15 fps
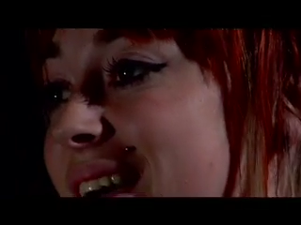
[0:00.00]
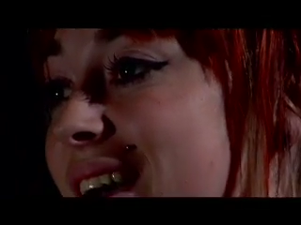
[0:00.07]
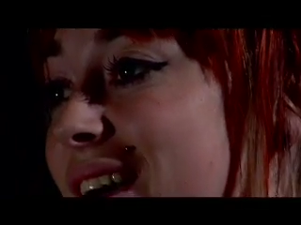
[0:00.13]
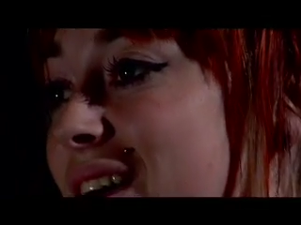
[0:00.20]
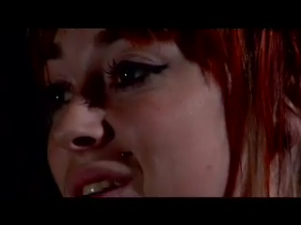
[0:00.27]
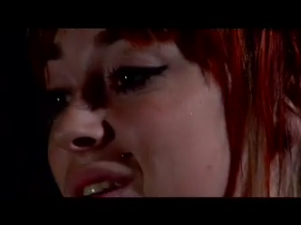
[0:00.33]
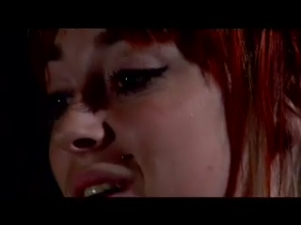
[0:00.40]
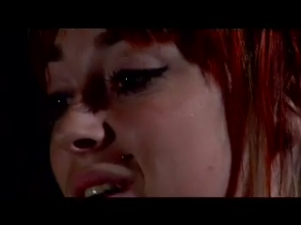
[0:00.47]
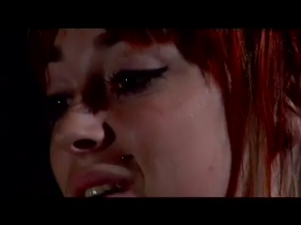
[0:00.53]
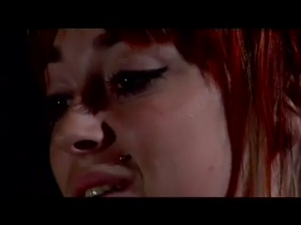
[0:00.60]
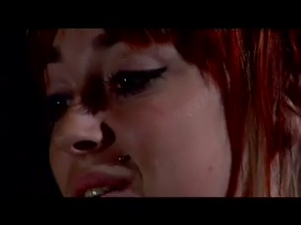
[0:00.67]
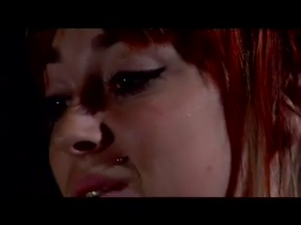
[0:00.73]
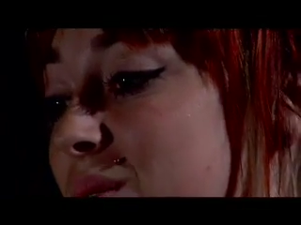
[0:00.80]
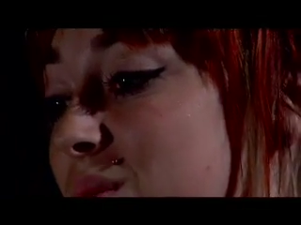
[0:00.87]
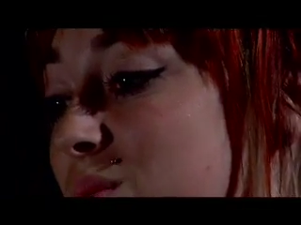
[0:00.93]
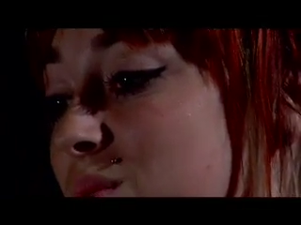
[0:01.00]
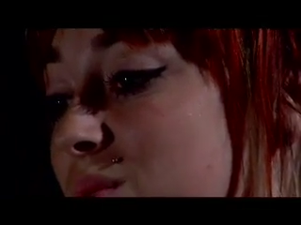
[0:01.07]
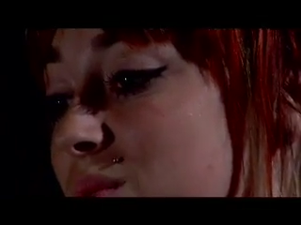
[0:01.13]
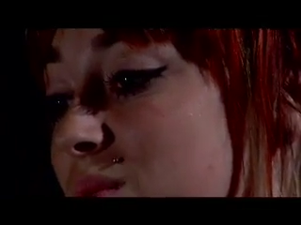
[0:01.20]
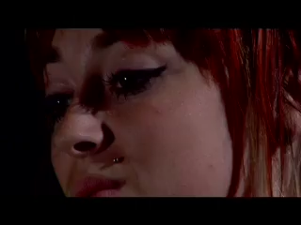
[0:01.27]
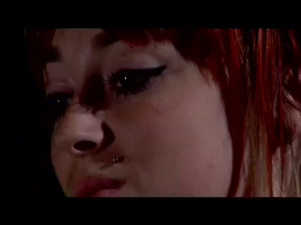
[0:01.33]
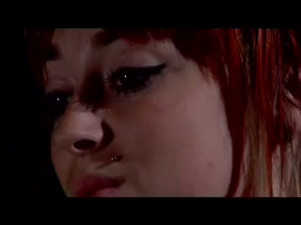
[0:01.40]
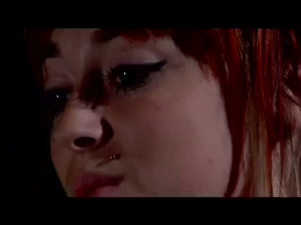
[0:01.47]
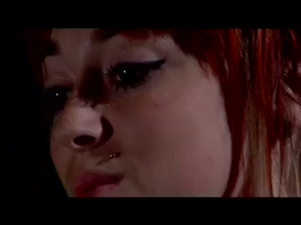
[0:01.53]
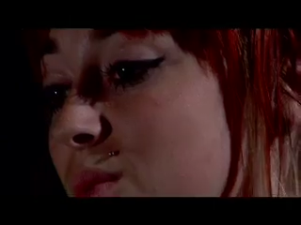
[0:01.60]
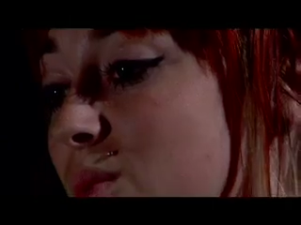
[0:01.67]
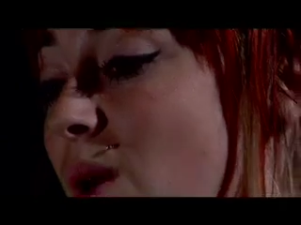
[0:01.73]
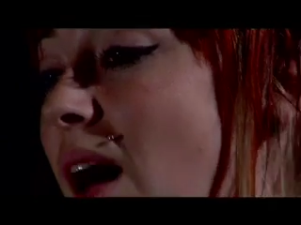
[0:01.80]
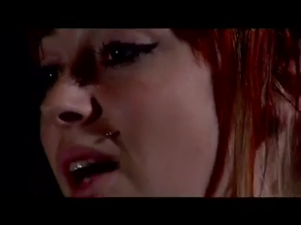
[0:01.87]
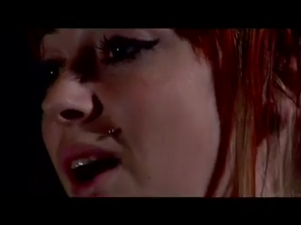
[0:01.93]
And
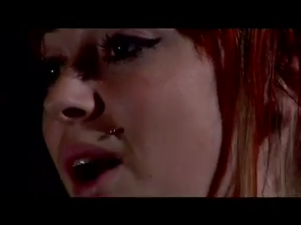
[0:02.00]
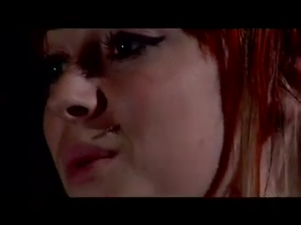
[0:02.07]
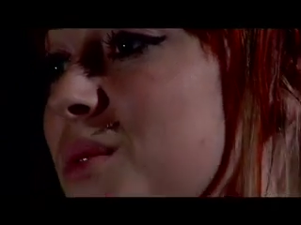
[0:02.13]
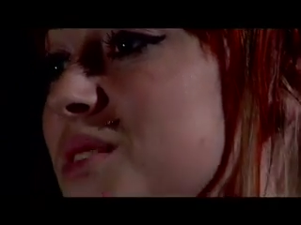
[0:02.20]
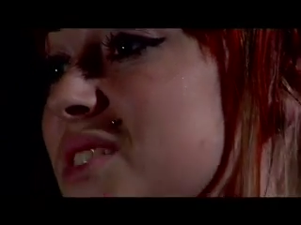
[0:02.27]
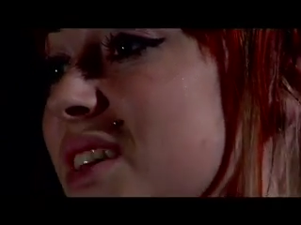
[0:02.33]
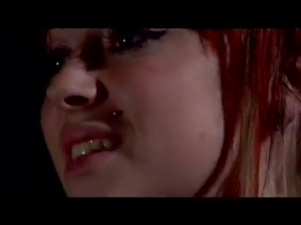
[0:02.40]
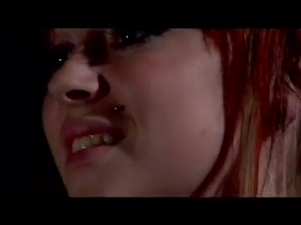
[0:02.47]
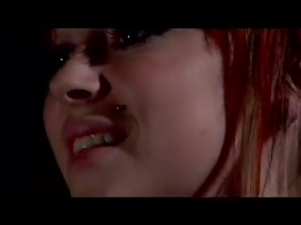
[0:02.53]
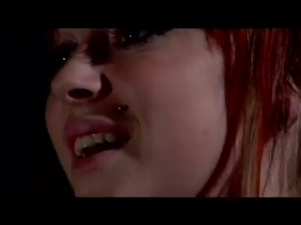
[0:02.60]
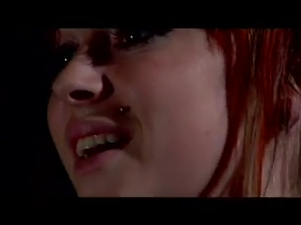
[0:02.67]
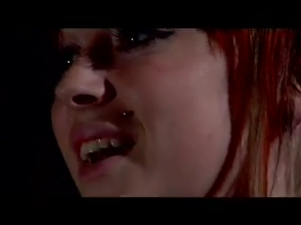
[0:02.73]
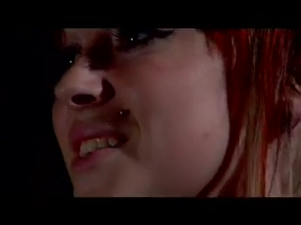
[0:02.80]
while I was in there,